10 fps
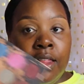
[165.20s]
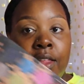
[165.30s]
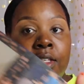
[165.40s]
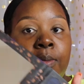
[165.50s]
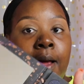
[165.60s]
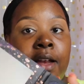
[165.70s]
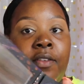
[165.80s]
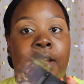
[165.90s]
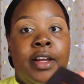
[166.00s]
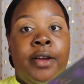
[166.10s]
this palette
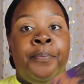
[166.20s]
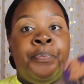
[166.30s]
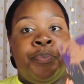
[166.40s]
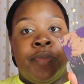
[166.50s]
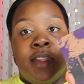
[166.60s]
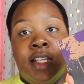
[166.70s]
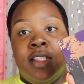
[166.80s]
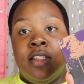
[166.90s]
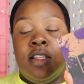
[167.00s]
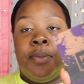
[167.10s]
right here. This is the